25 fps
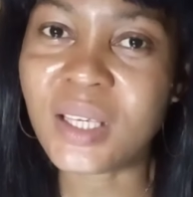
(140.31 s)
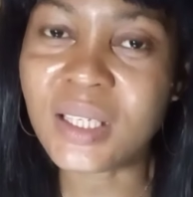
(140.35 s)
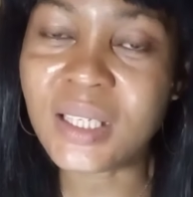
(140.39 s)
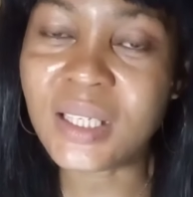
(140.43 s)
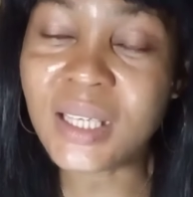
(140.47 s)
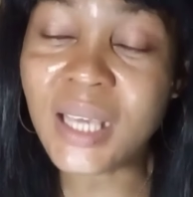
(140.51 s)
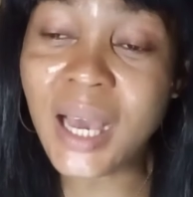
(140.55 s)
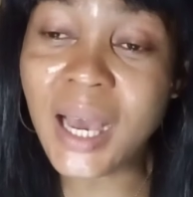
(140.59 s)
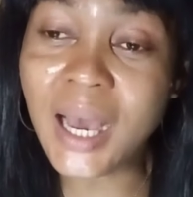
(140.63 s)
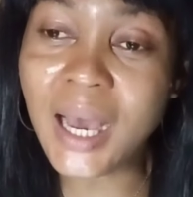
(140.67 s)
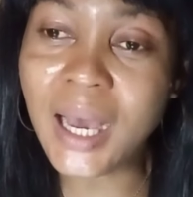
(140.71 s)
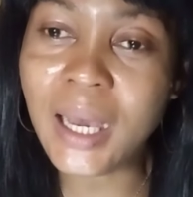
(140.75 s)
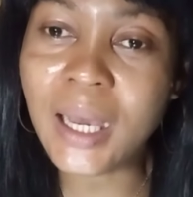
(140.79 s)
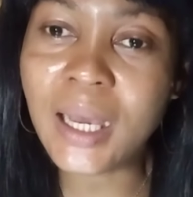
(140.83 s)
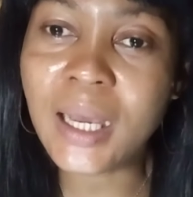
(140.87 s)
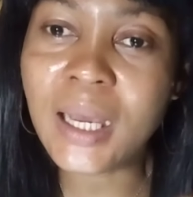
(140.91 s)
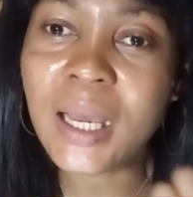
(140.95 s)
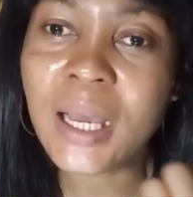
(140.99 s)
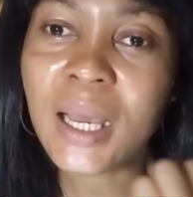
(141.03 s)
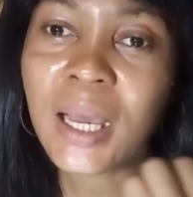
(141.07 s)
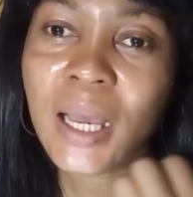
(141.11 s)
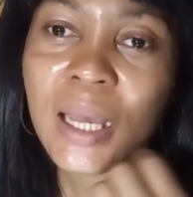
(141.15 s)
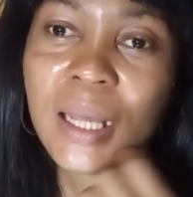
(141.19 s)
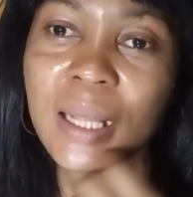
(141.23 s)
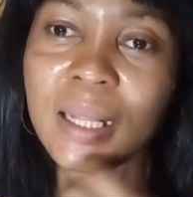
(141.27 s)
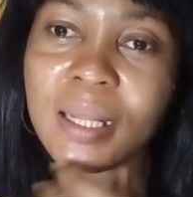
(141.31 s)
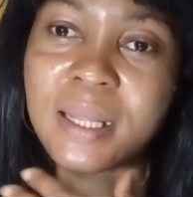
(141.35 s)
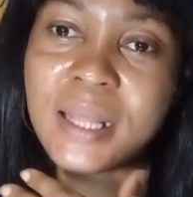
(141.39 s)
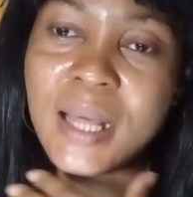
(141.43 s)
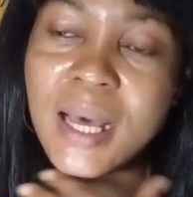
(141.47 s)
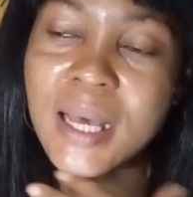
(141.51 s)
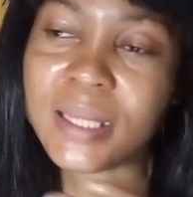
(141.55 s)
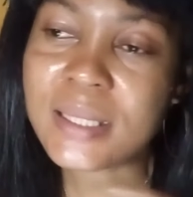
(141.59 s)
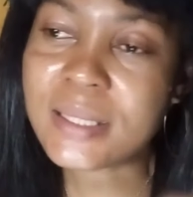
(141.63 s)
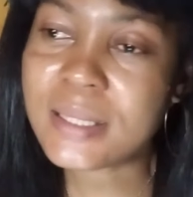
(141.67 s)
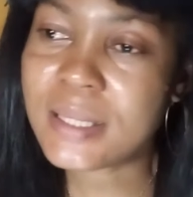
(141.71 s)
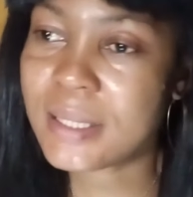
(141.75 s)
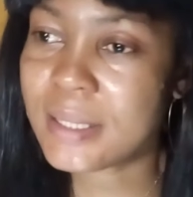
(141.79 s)
yeah,
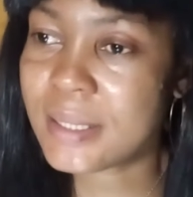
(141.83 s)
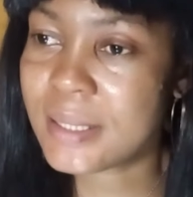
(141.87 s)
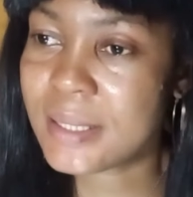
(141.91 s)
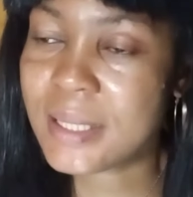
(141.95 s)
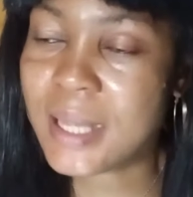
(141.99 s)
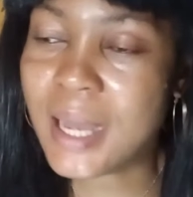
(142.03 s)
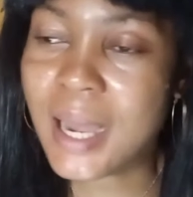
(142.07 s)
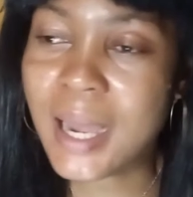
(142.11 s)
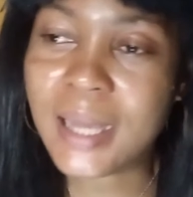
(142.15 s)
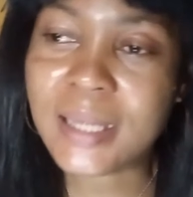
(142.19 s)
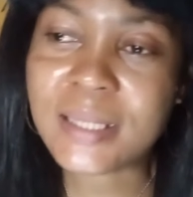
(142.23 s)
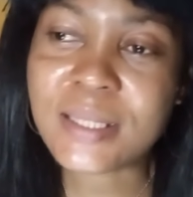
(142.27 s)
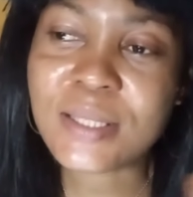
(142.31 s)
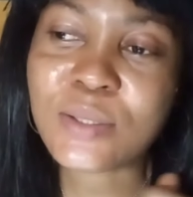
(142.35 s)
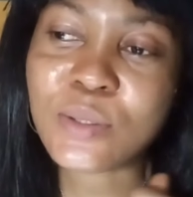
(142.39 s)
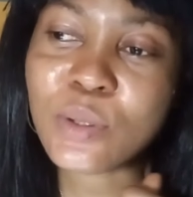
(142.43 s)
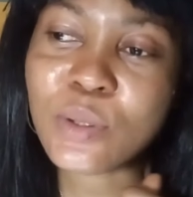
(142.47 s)
that is that.